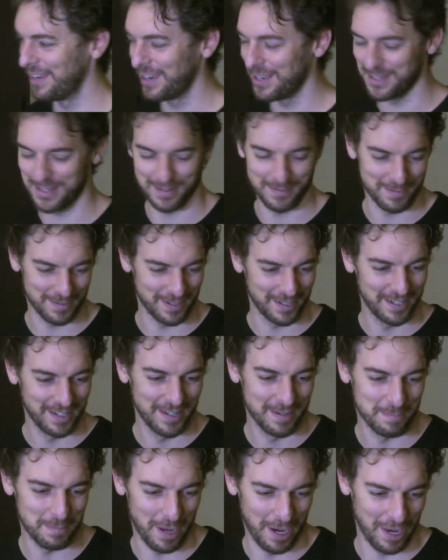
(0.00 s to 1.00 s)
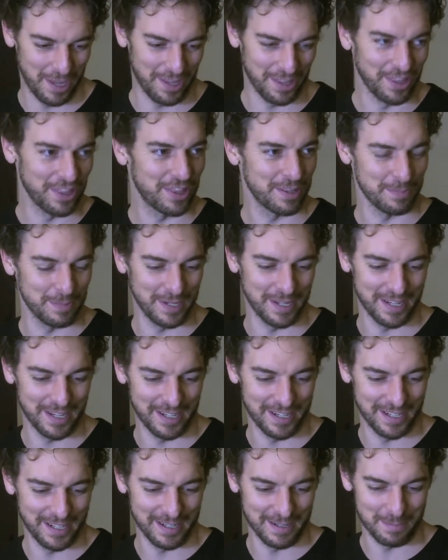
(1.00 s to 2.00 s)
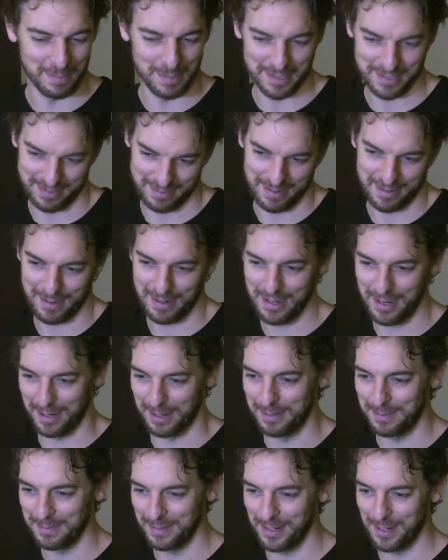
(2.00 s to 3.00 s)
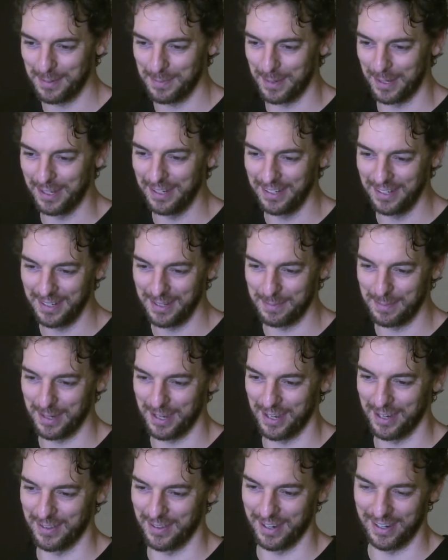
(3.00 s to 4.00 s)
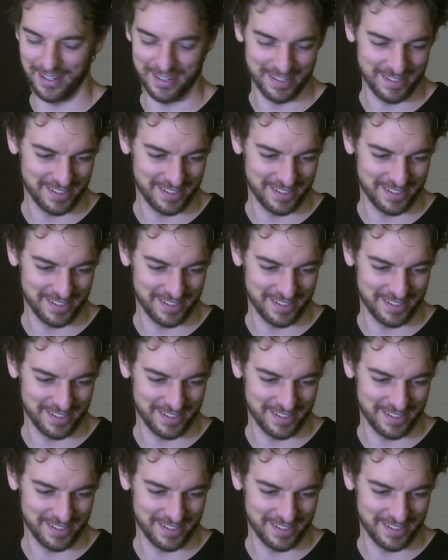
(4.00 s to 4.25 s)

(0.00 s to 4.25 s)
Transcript: because of my length. But you know, a little bit here and there.